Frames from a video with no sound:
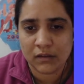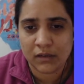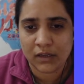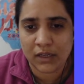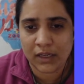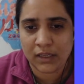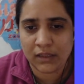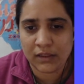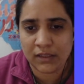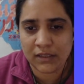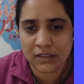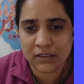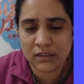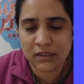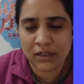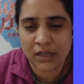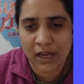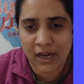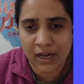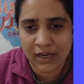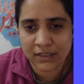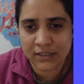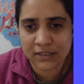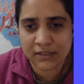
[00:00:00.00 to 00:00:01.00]
in these
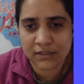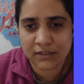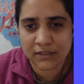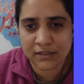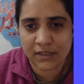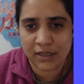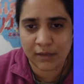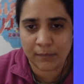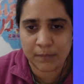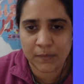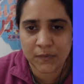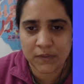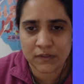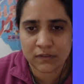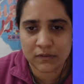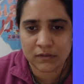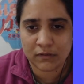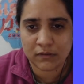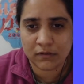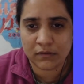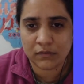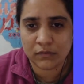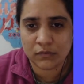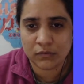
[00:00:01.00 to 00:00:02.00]
larger steps,
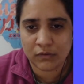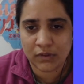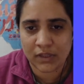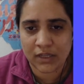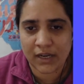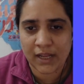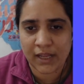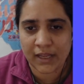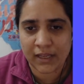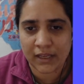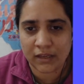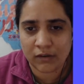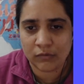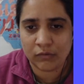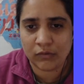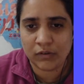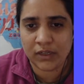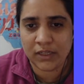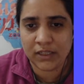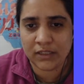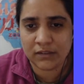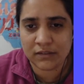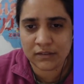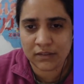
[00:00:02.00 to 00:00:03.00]
so then I can
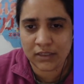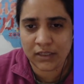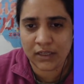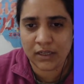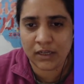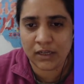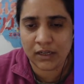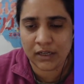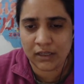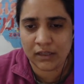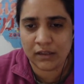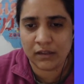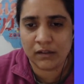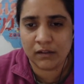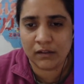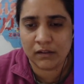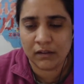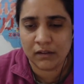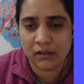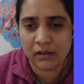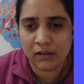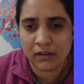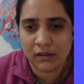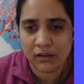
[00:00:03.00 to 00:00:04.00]
only see it in
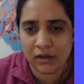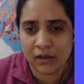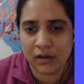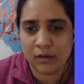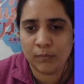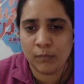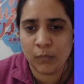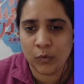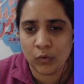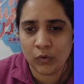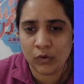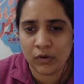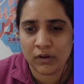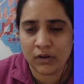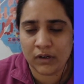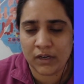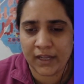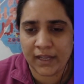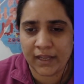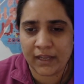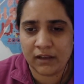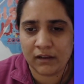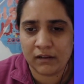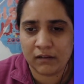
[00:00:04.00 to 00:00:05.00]
a more
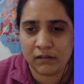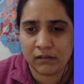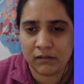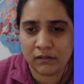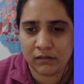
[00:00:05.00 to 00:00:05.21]
like